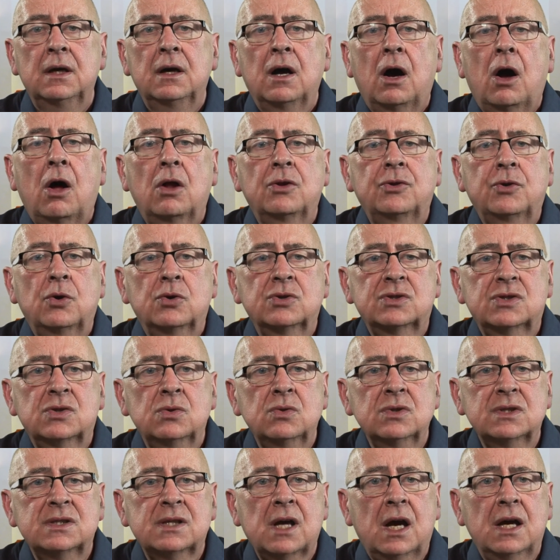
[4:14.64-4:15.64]
Although
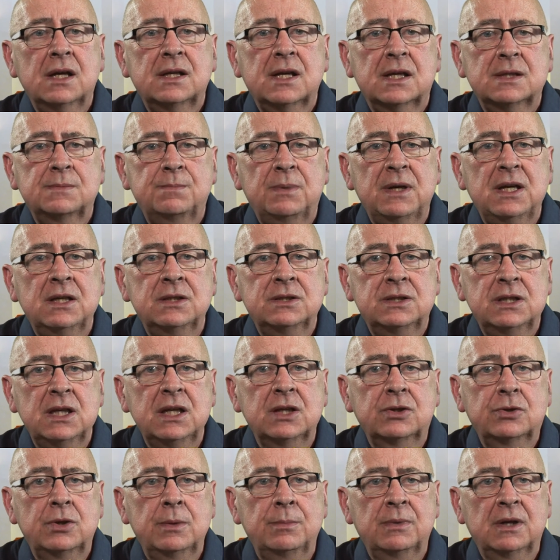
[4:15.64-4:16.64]
suicide has been
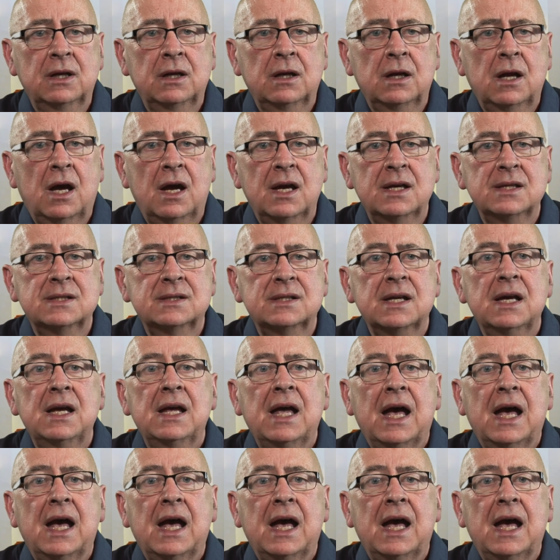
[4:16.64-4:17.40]
decriminalised,